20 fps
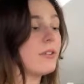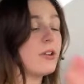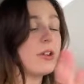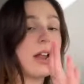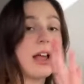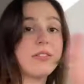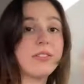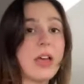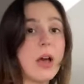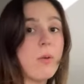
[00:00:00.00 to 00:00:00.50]
You can
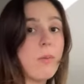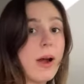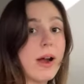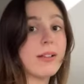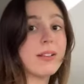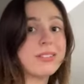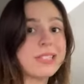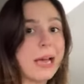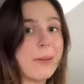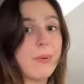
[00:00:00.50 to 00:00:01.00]
have that
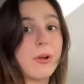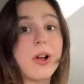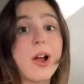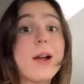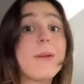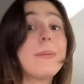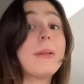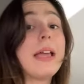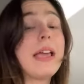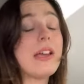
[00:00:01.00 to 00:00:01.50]
wireless Apple
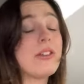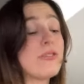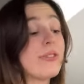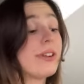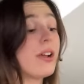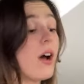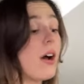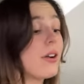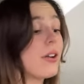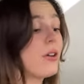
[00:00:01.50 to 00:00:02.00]
CarPlay, Android
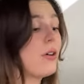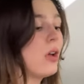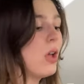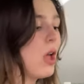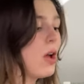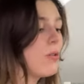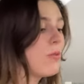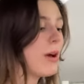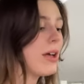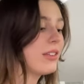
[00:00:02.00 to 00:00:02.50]
Auto,
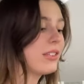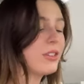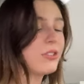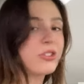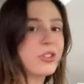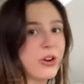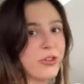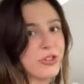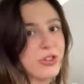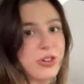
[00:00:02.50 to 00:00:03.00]
while still
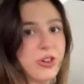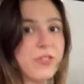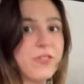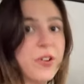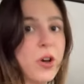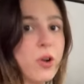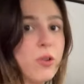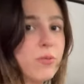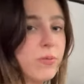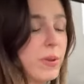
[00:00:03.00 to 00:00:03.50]
charging your
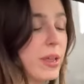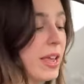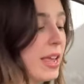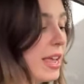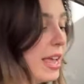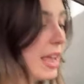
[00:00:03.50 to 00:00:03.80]
phone. Mm -hmm.